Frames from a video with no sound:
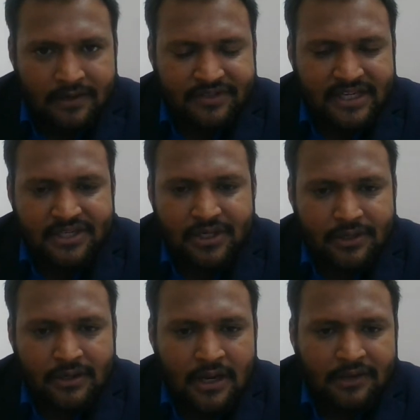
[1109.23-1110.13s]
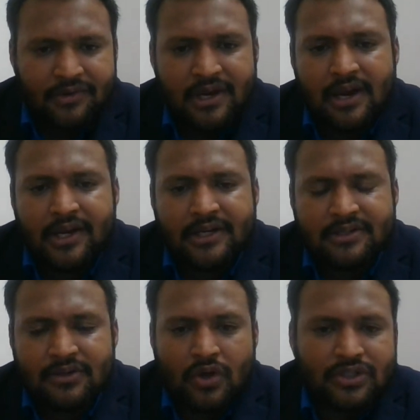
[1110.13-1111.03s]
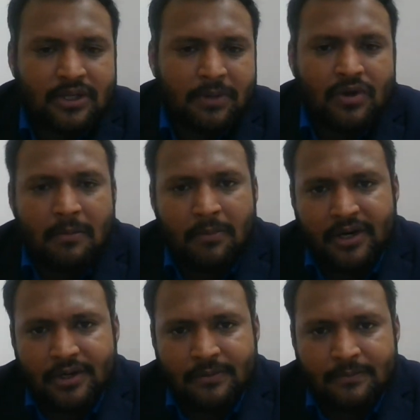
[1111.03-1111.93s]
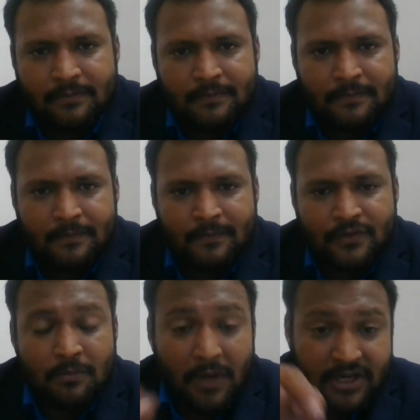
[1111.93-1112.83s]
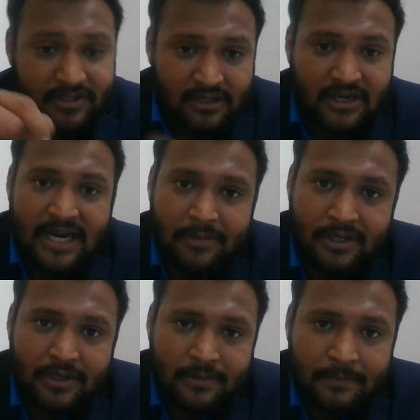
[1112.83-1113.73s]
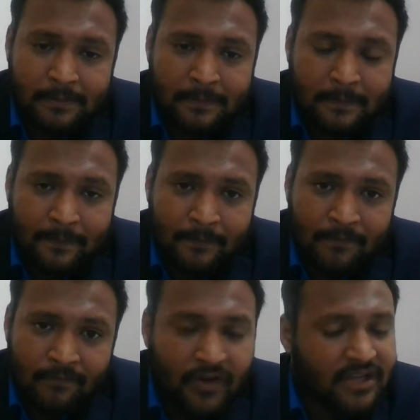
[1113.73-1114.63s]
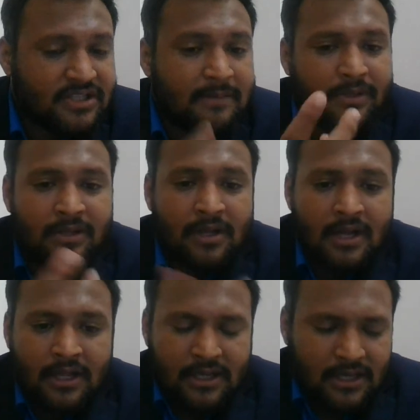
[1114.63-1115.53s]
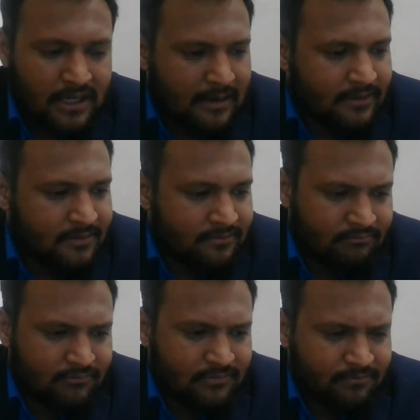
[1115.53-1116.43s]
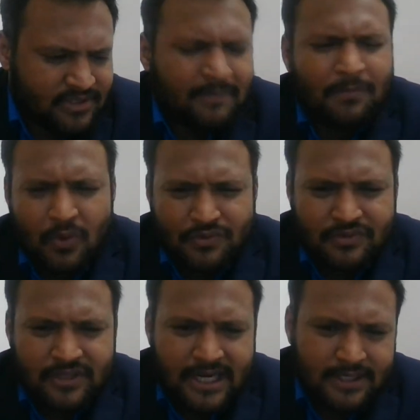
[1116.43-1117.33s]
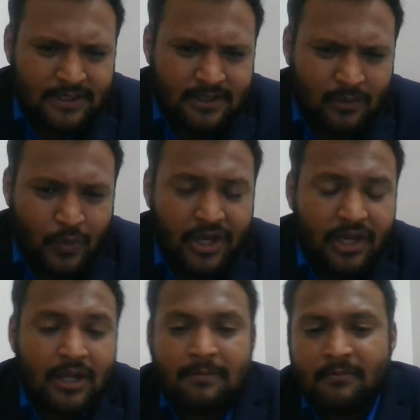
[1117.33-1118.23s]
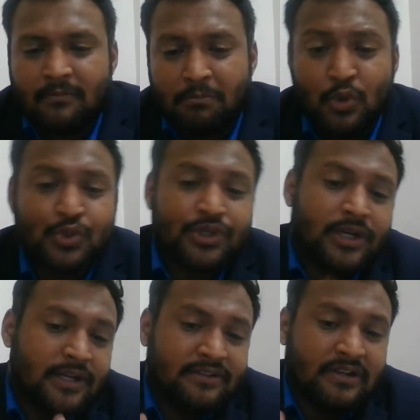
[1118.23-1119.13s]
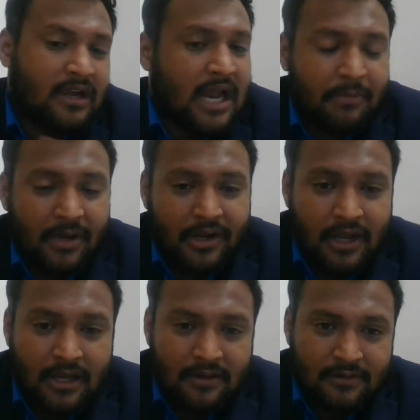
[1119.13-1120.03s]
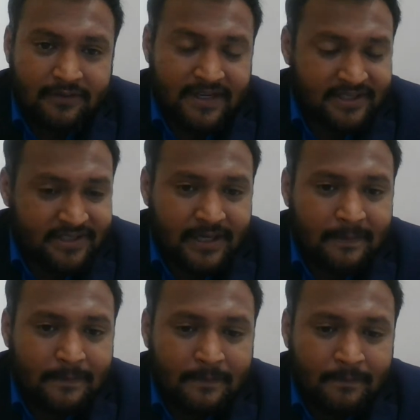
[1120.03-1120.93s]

Section 300 talks about murder. So murder is a crime here. For example, uh, suppose that wearing a blue shirt is a crime in India, if I say.